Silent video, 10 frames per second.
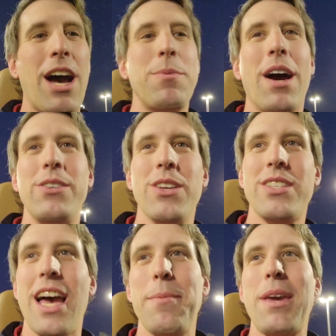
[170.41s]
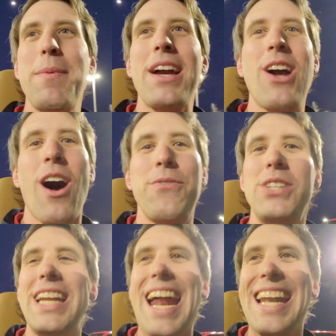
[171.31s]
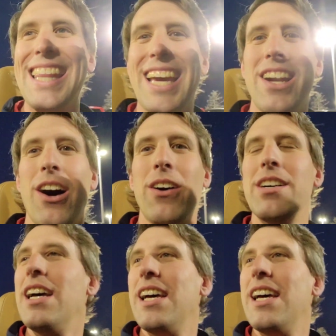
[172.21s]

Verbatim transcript: I hope y'all do the same. Give me a call if you need anything at all.